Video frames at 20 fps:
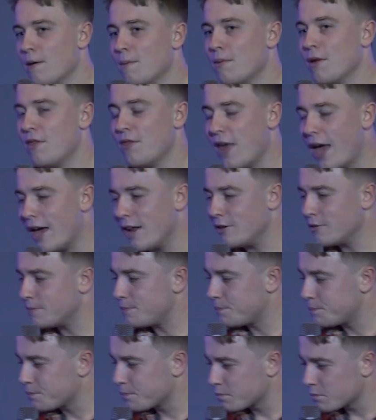But then
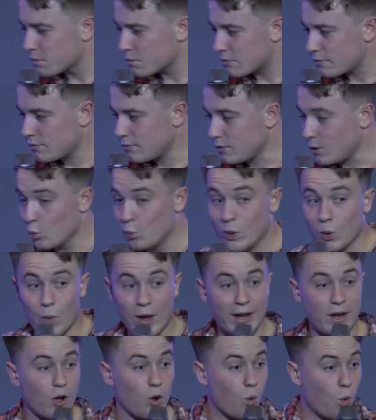we
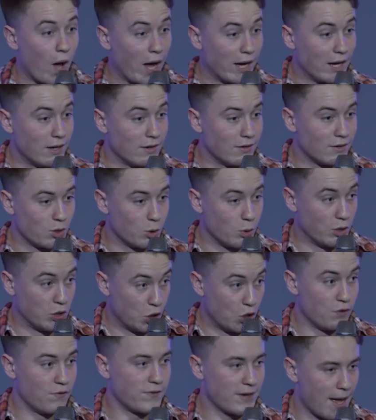went away to a
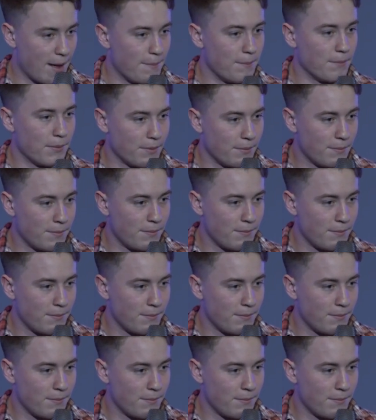youth camp.